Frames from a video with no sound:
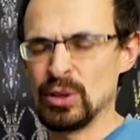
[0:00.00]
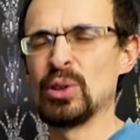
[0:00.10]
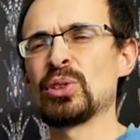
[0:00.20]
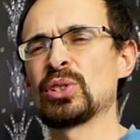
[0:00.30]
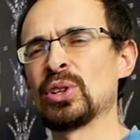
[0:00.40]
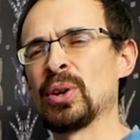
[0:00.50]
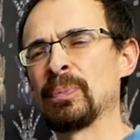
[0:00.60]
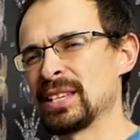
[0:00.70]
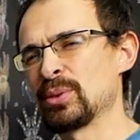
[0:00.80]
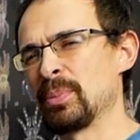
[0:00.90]
also,
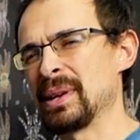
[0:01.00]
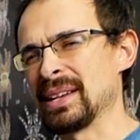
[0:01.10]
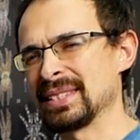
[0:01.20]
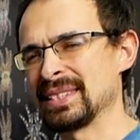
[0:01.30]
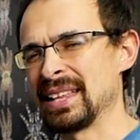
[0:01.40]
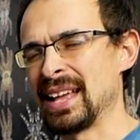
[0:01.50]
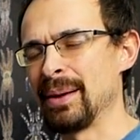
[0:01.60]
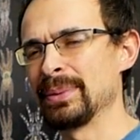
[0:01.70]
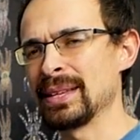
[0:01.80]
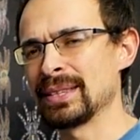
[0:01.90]
this will be a sad
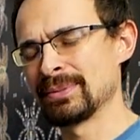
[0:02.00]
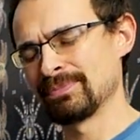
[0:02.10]
update.